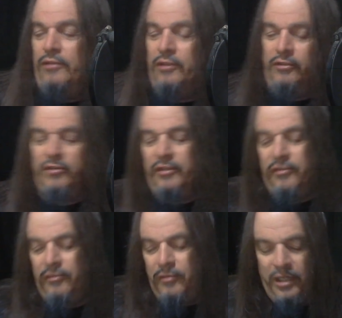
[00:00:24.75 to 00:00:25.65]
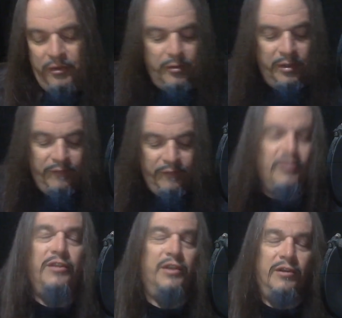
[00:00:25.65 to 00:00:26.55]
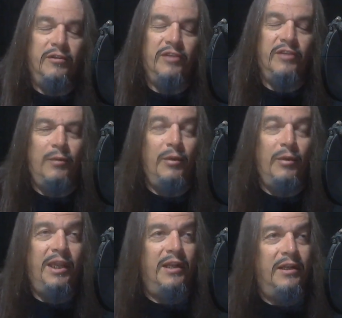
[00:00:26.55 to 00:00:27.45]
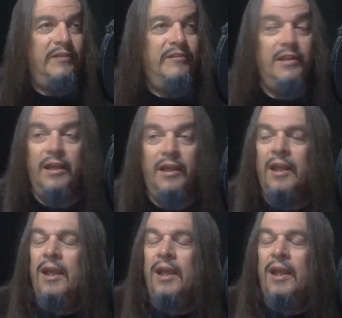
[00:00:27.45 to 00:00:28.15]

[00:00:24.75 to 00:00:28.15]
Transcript: that Tri-State Freethinkers... why can't I not say that?